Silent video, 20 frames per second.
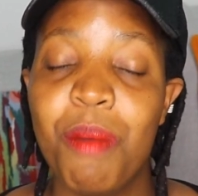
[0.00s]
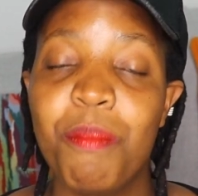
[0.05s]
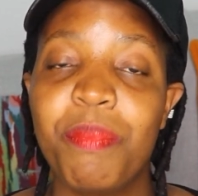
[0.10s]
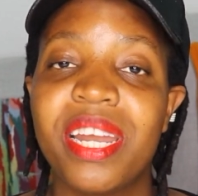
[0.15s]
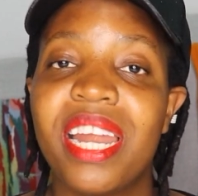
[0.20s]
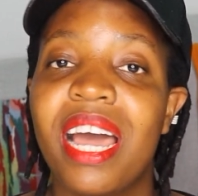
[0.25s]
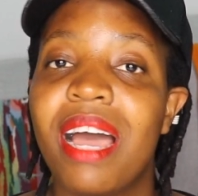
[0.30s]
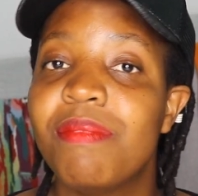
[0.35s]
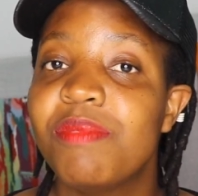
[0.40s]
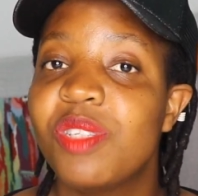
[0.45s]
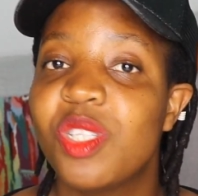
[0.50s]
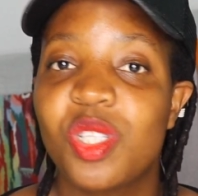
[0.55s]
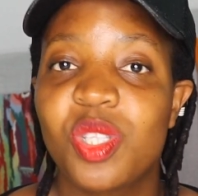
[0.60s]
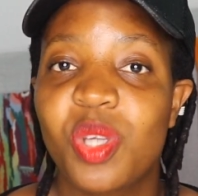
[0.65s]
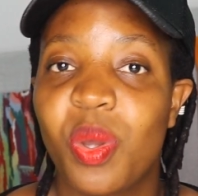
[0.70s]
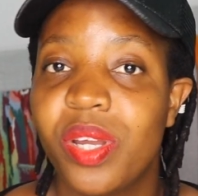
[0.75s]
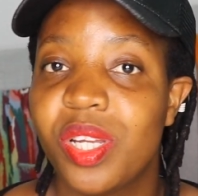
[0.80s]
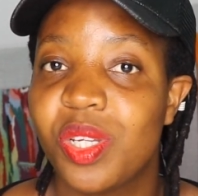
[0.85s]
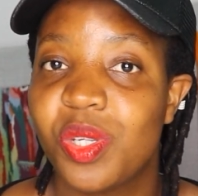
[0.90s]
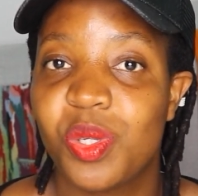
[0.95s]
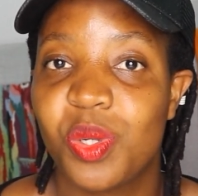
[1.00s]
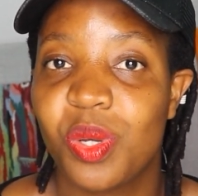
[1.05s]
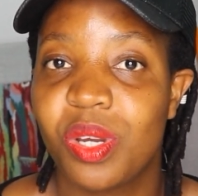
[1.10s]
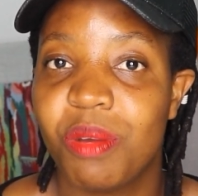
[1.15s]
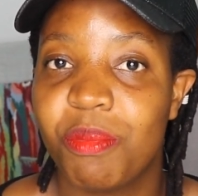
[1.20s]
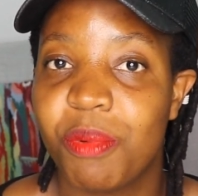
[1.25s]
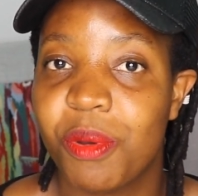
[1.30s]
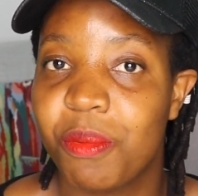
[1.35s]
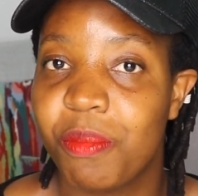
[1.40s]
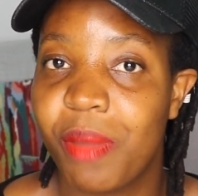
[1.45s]
But I'm just going to
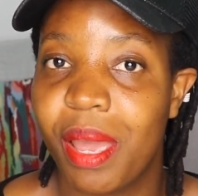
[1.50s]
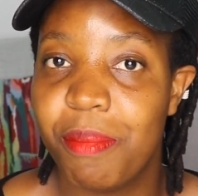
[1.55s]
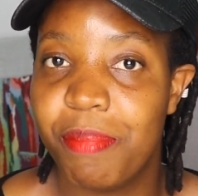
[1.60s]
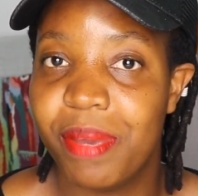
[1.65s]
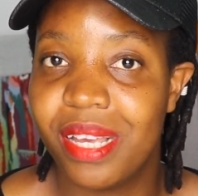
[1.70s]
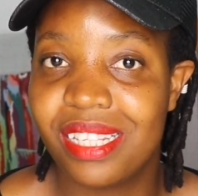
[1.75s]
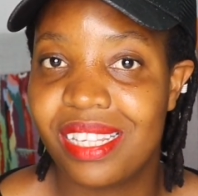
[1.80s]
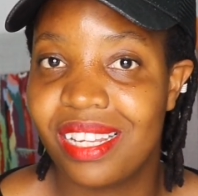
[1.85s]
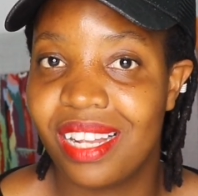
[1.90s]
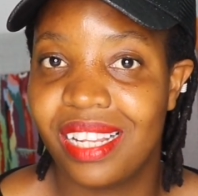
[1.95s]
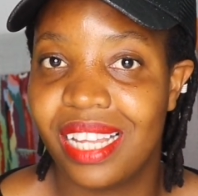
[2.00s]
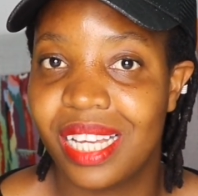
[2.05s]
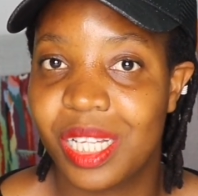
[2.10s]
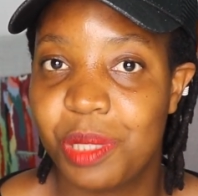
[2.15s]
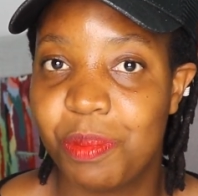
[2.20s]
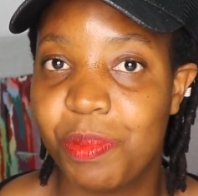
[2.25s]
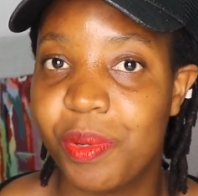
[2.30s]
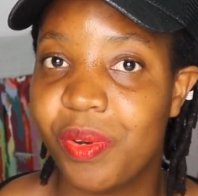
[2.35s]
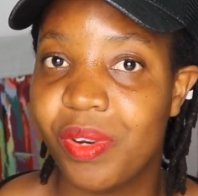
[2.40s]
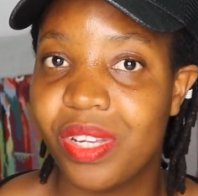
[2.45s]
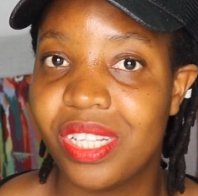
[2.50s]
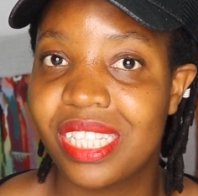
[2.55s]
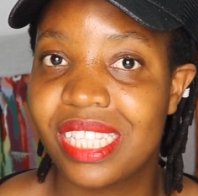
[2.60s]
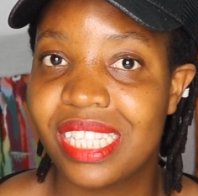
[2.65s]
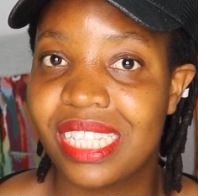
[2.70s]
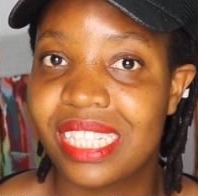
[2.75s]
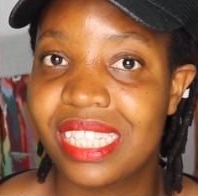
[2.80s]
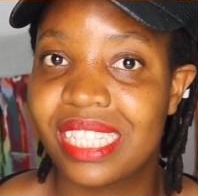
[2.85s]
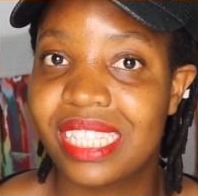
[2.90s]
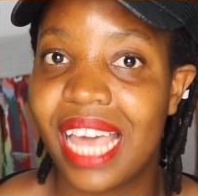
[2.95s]
talk about my personal
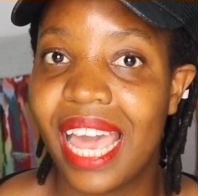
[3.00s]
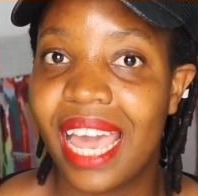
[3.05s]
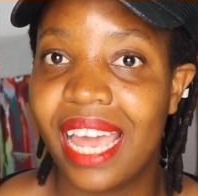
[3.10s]
experiences.